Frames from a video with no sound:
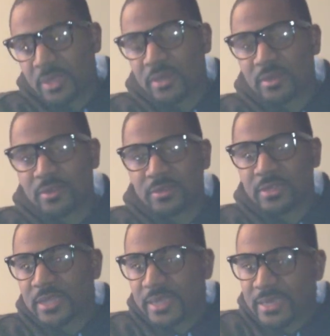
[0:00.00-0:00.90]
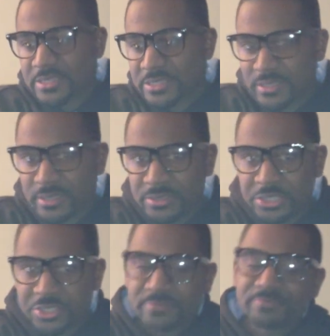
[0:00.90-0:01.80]
Now, on the last uh,
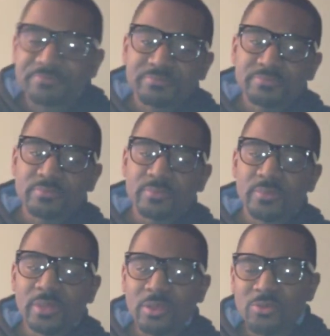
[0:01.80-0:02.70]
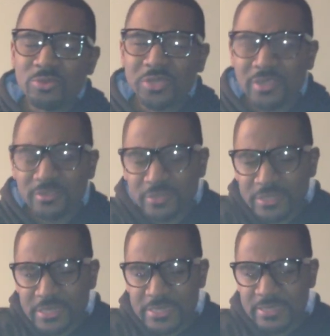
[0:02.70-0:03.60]
edition, we
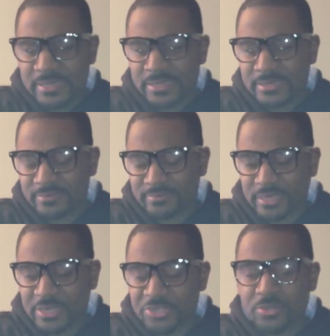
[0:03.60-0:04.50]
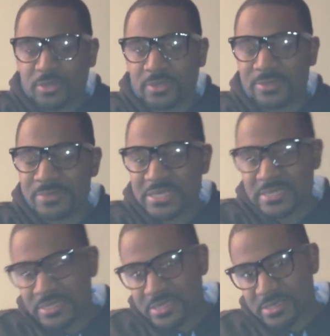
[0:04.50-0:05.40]
covered the, uh, I guess you would call it the
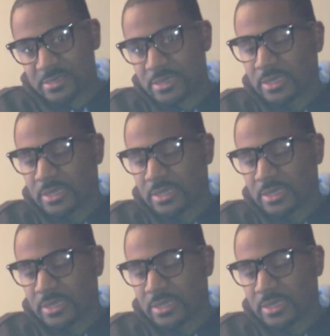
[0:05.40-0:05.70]
midseason